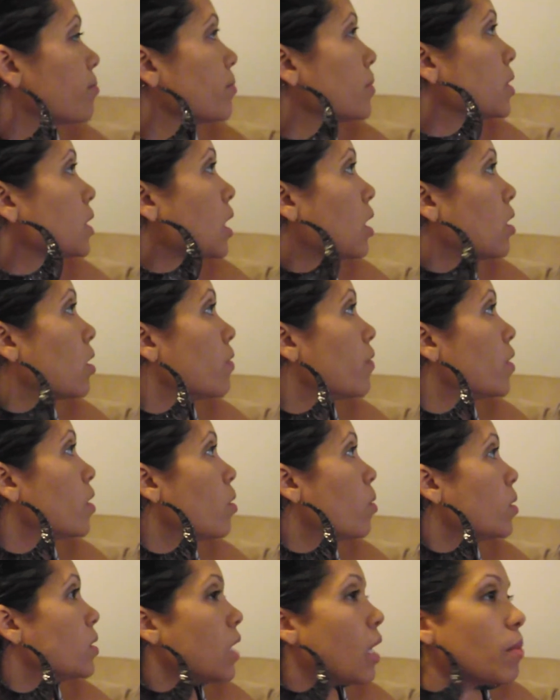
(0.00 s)
Cause I don't even know
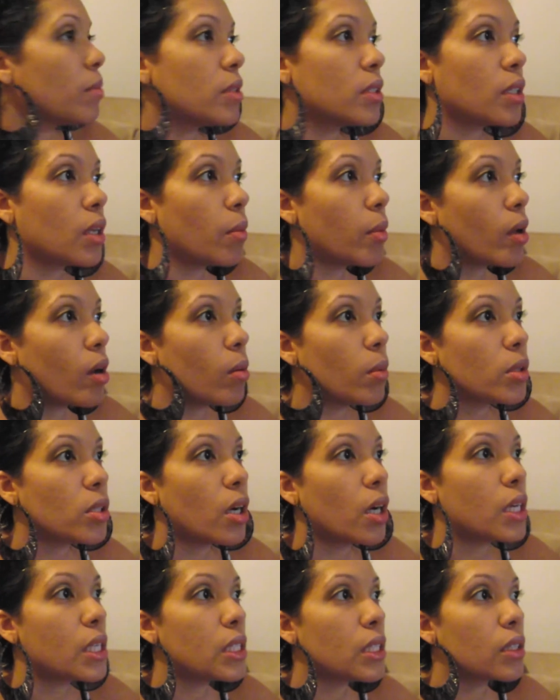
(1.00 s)
what time he's coming home. It's
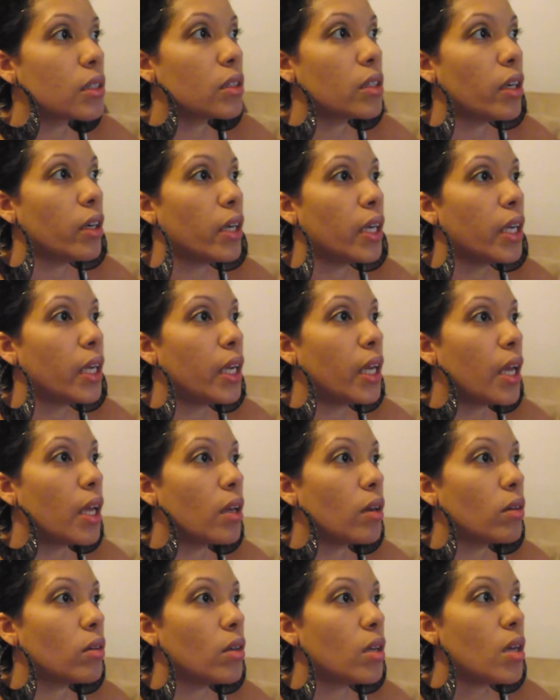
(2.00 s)
already 6.30
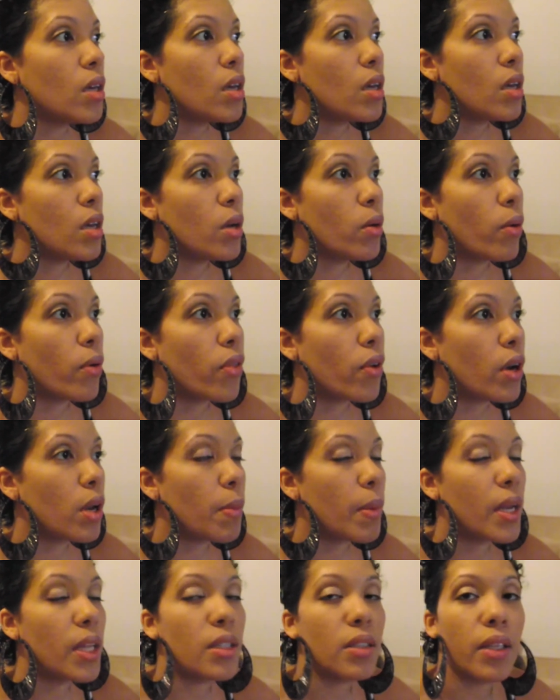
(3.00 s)
and we're 30
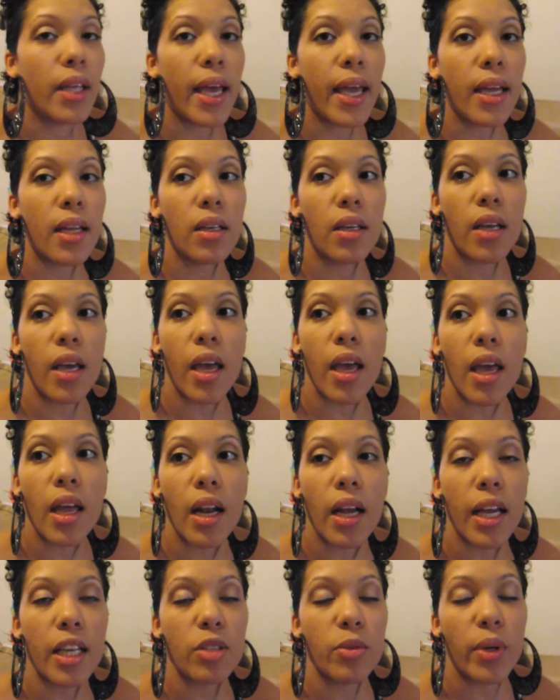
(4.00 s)
minutes late and
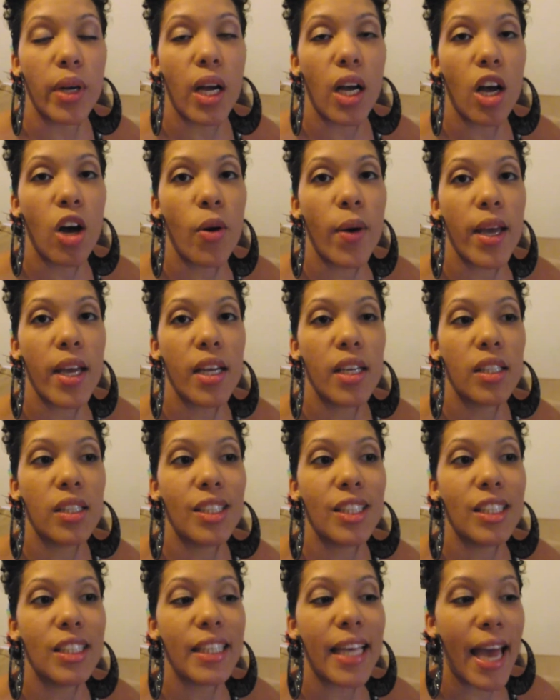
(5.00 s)
I guess we're not
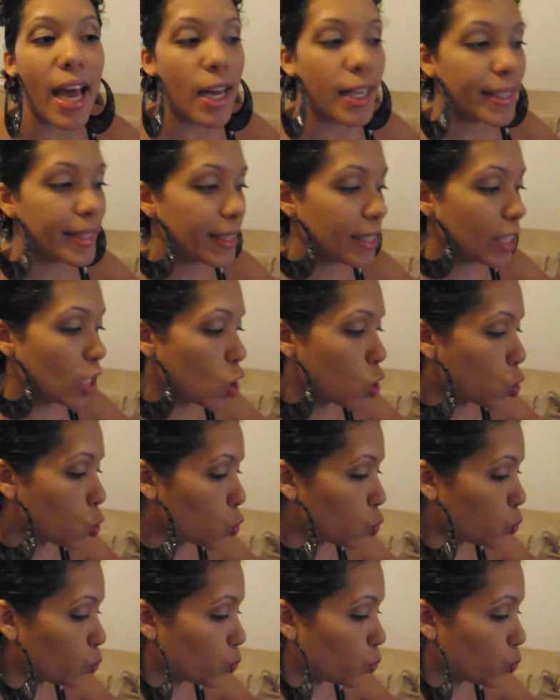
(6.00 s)
going. Yeah, so.